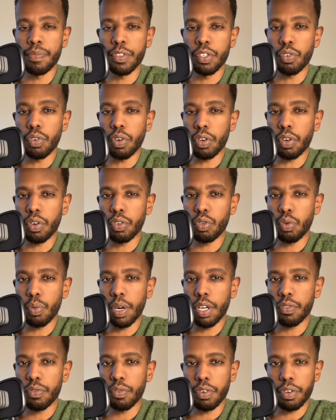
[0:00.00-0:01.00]
you're going to
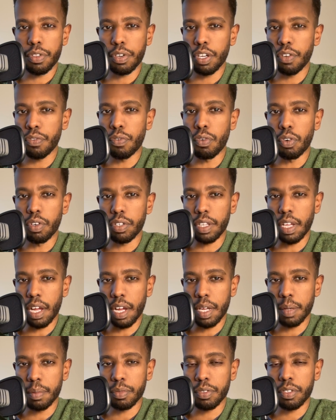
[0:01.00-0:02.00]
wait for 3, 4
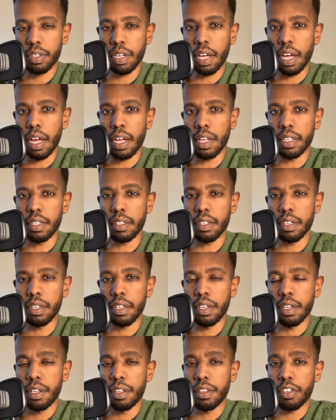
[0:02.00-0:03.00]
times, and
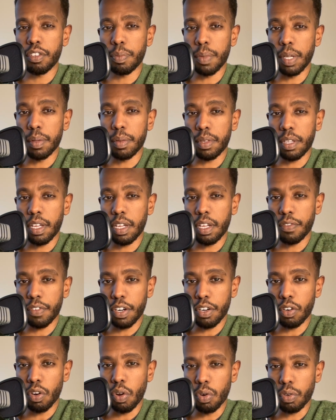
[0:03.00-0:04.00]
this might take a
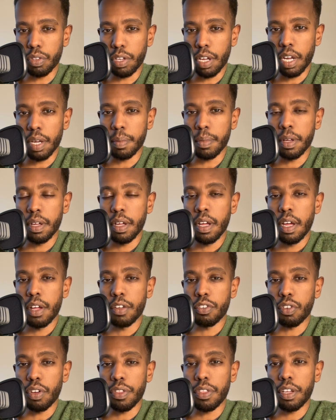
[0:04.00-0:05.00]
very long time.
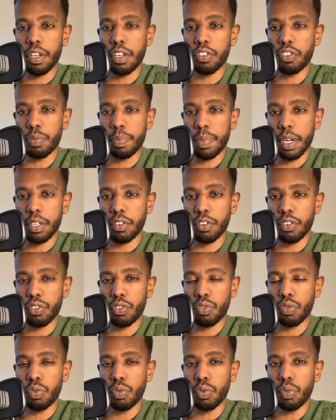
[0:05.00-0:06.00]
So I think it's better
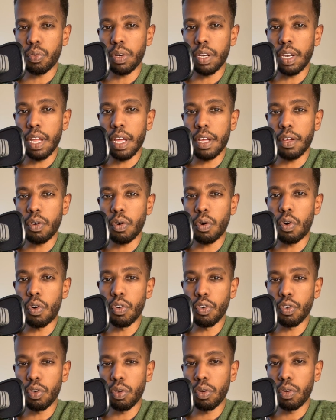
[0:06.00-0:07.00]
to lay
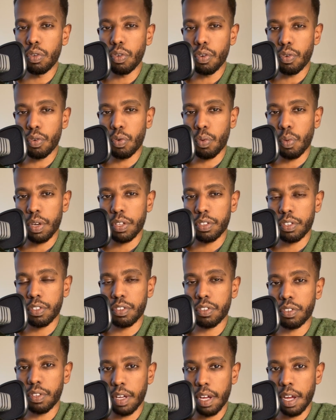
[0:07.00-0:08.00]
all your
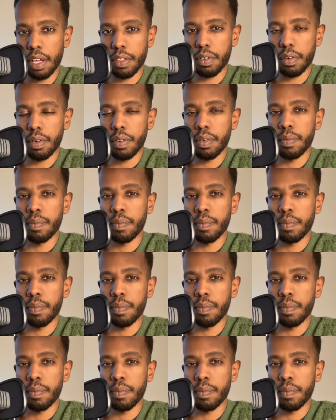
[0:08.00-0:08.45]
questions together